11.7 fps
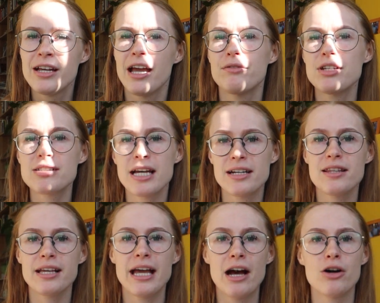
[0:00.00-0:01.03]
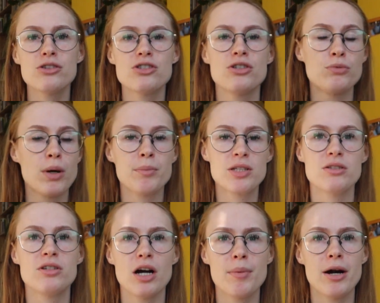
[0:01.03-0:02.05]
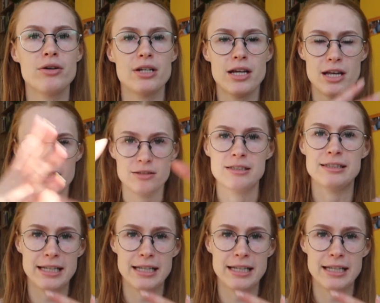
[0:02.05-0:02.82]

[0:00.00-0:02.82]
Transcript: If there's anything else you want me to talk about in